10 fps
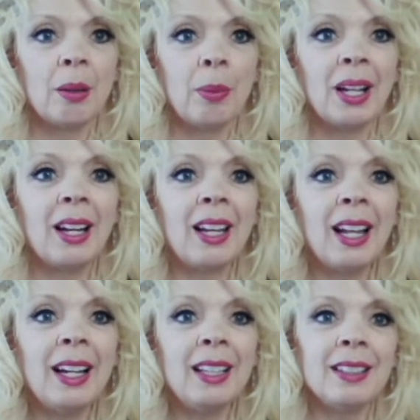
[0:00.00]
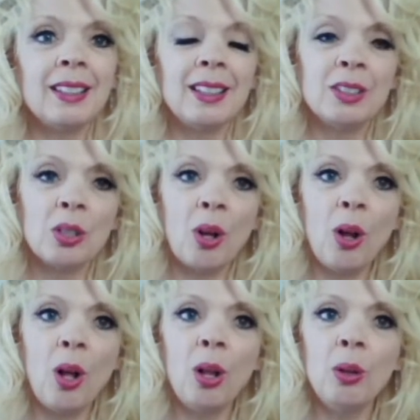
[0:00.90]
But light is
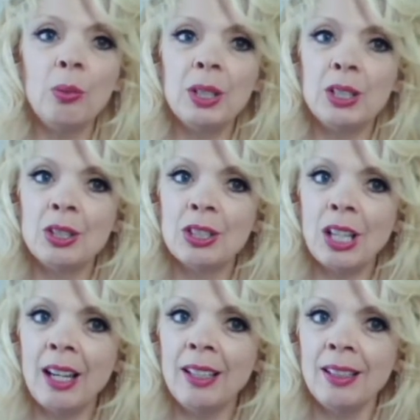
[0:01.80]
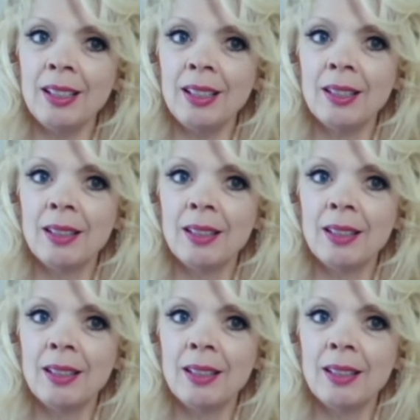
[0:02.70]
always shining,